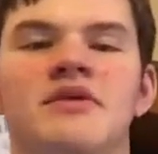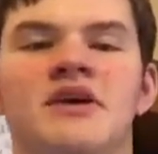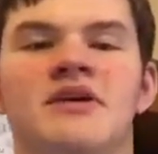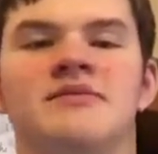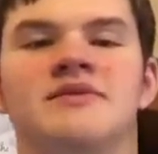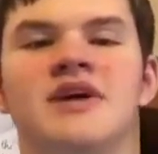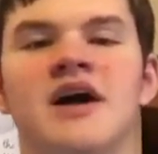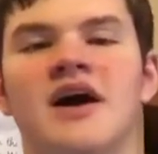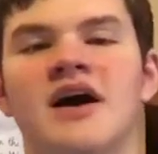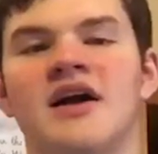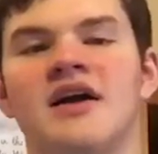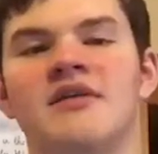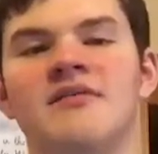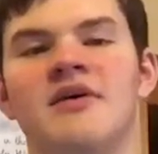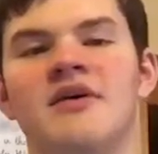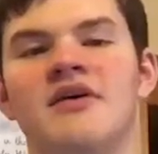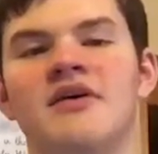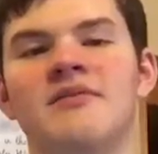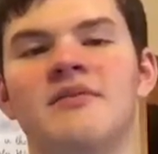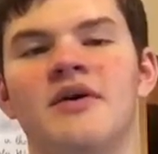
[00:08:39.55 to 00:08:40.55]
keep talking
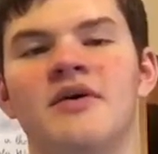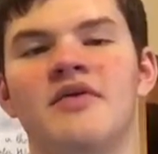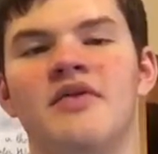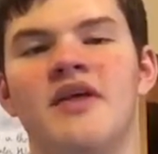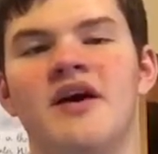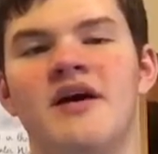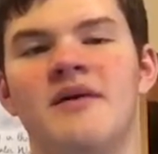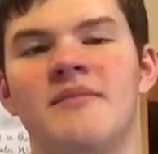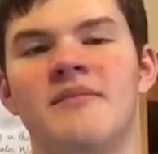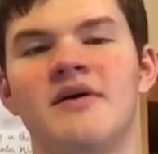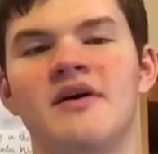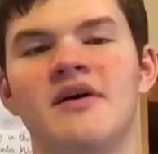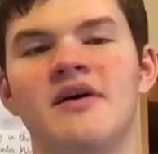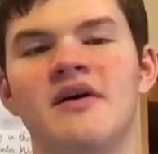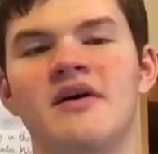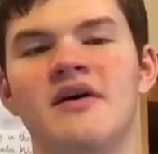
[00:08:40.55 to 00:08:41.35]
about them